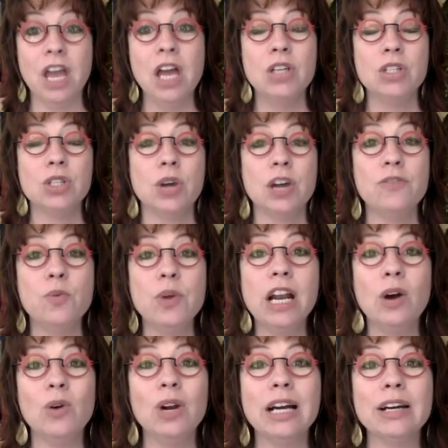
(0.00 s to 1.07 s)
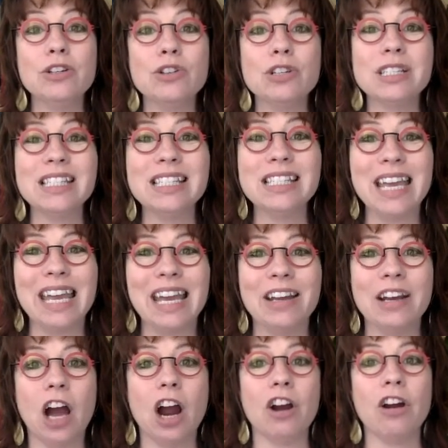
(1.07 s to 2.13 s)
So if we don't
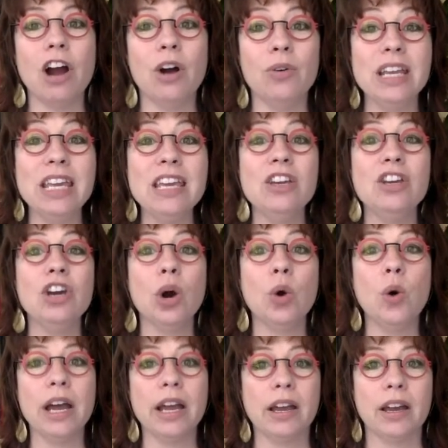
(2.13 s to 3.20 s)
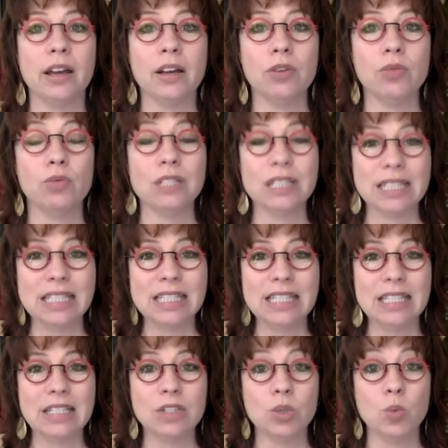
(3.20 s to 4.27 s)
understand our own egoic
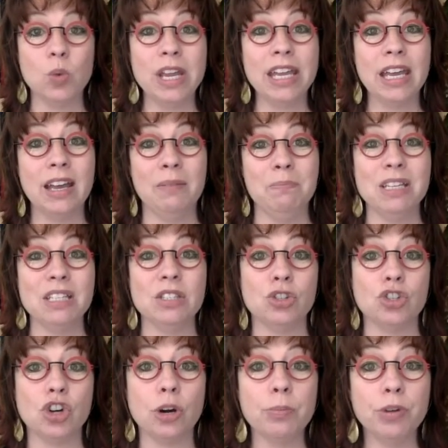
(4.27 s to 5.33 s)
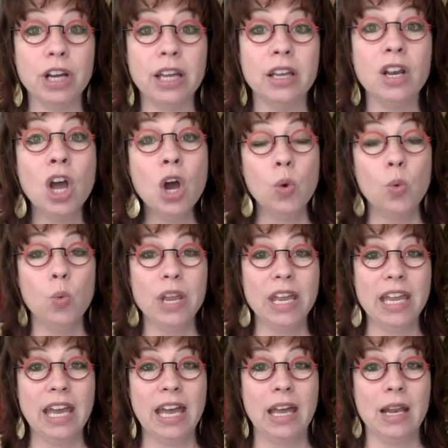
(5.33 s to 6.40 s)
resistance, we can misinterpret it. We
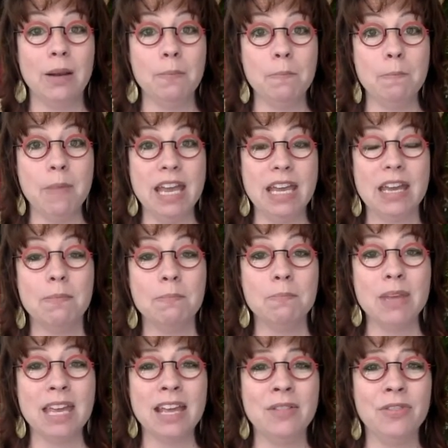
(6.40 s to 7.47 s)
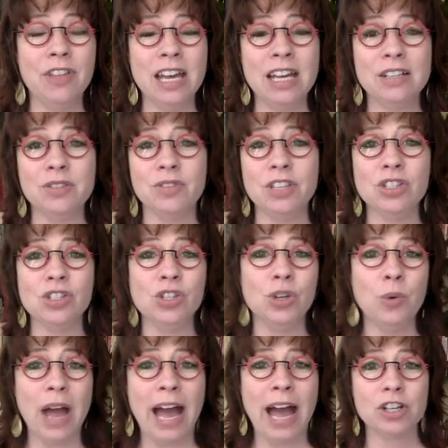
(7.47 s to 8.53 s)
can make it mean that this
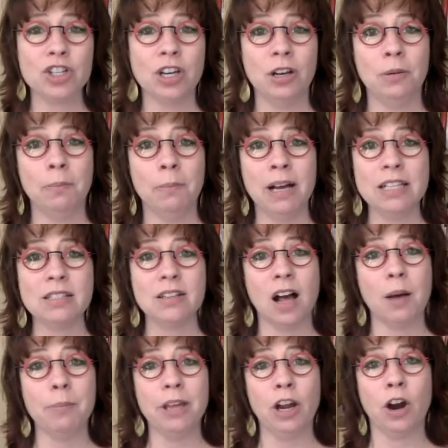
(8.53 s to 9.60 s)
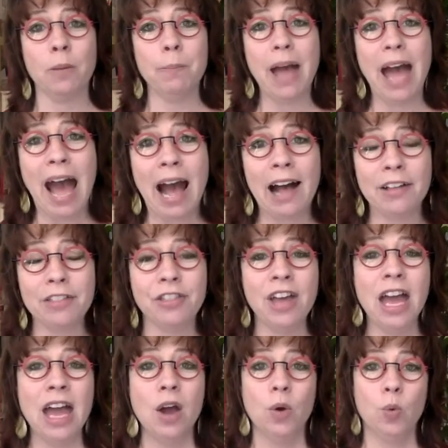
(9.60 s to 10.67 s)
new action must not be our path.
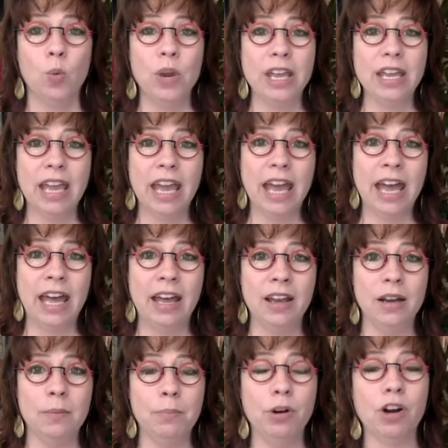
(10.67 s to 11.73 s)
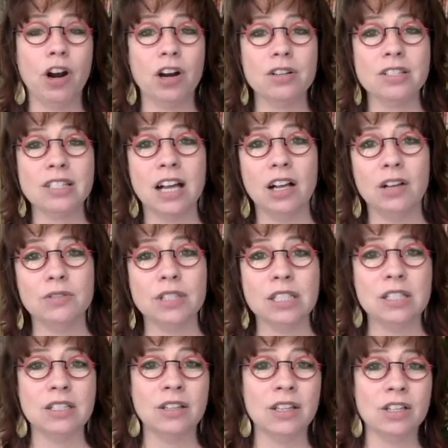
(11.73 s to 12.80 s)
We can put ourselves
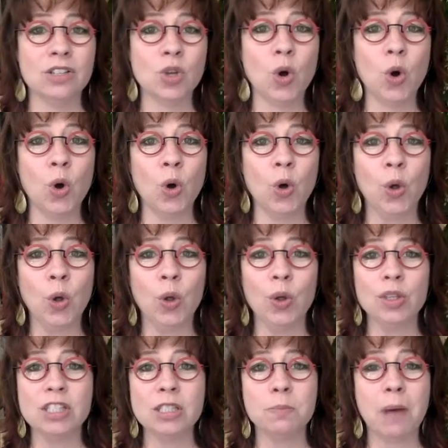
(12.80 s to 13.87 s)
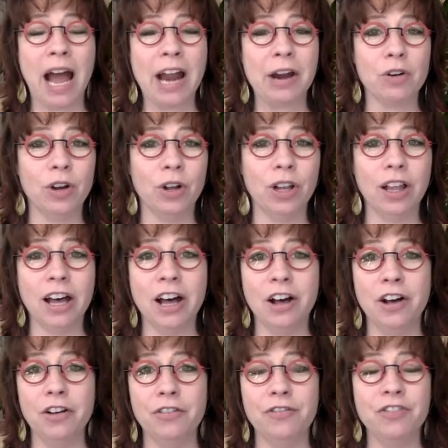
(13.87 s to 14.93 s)
into this whole spiral
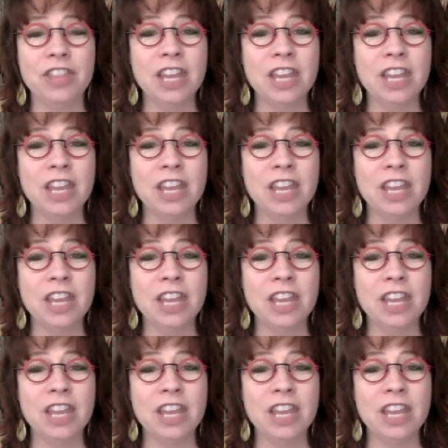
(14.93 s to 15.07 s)
of